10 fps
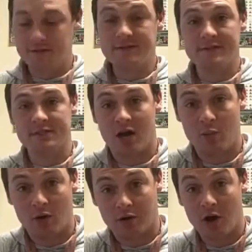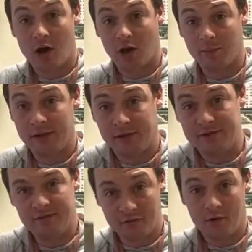This is a topwater hollow belly
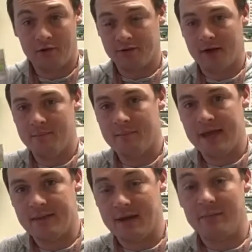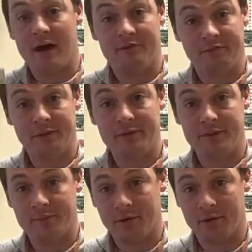frog type bait made by Flippin' the